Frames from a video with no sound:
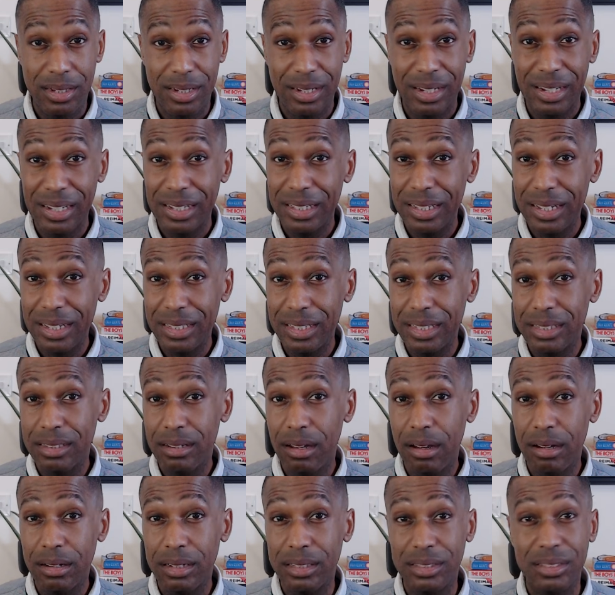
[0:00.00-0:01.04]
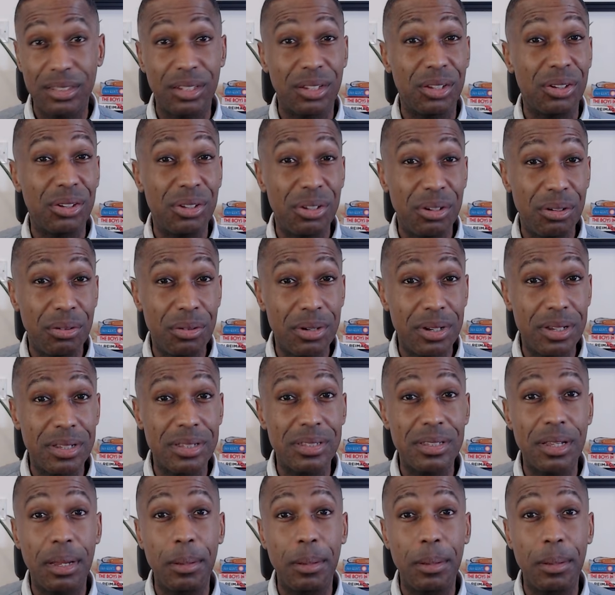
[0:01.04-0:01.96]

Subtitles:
clearly targets the curious,